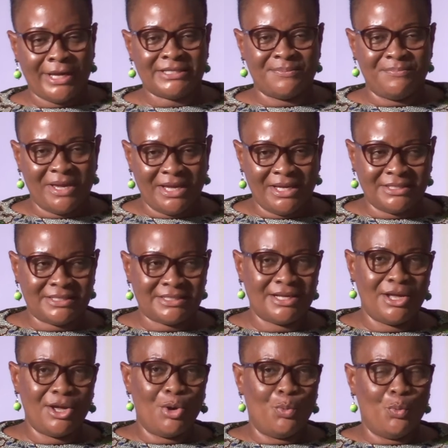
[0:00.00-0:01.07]
it means
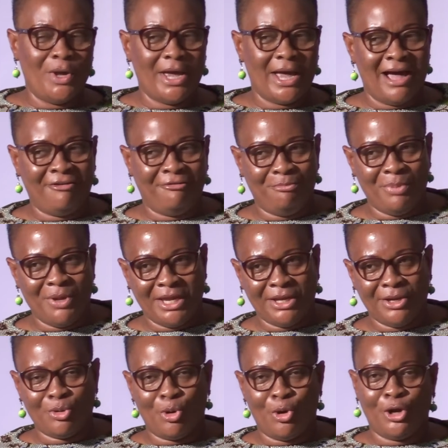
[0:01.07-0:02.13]
we have
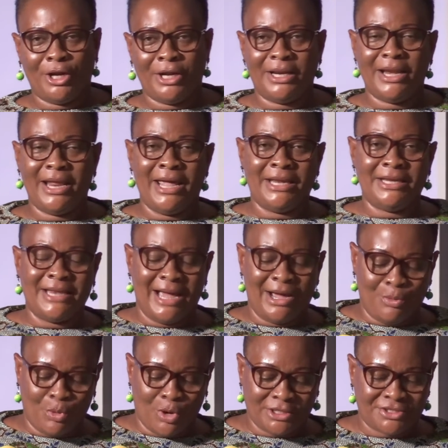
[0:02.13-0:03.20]
been on a
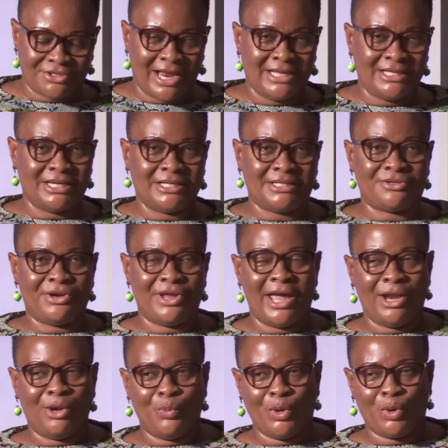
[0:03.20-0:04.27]
downward trajectory
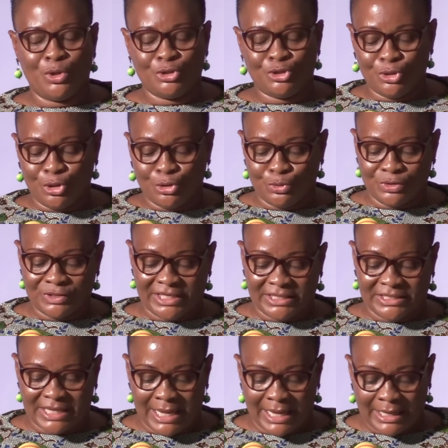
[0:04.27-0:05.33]
and we continue to
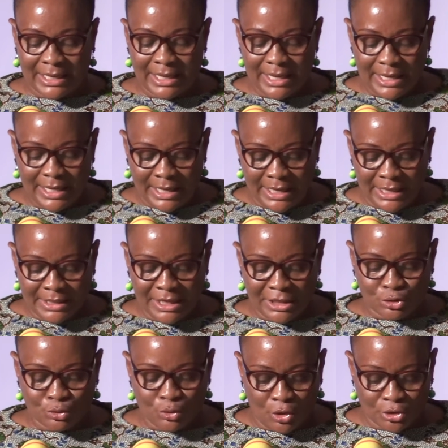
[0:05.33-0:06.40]
zigzag in
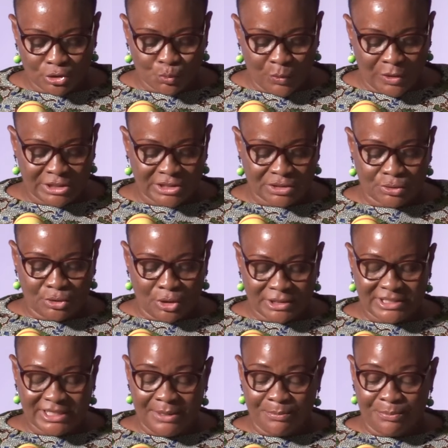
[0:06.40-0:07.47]
the scores, which is
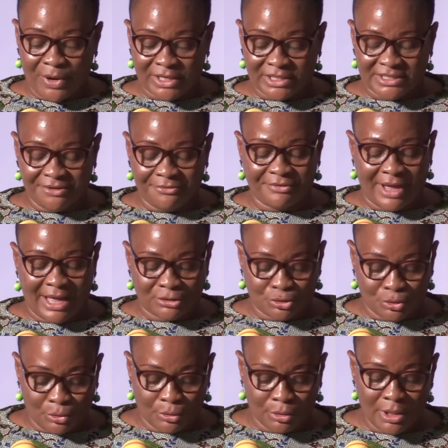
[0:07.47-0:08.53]
not impressive at
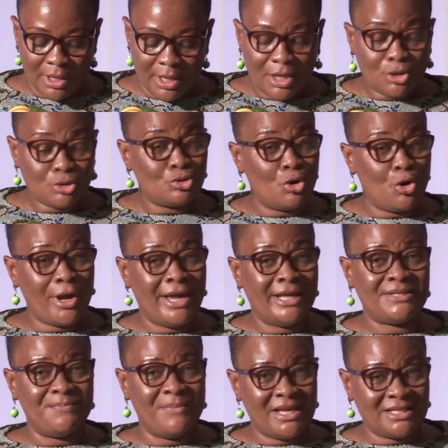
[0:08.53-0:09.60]
all. So
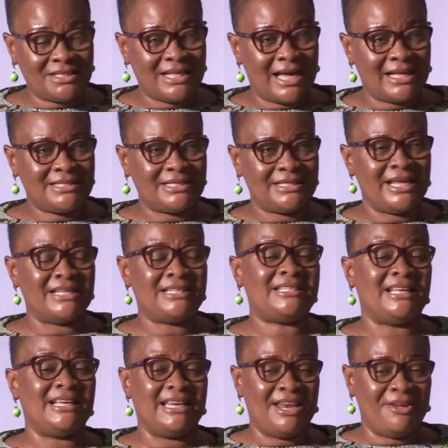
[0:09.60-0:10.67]
it means that the
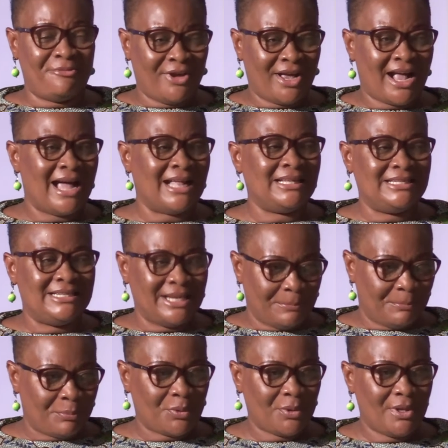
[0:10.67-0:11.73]
significant
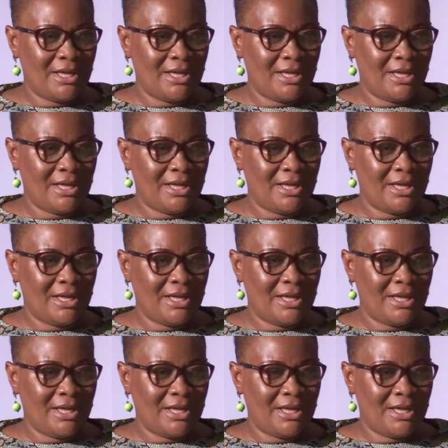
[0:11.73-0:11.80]
dip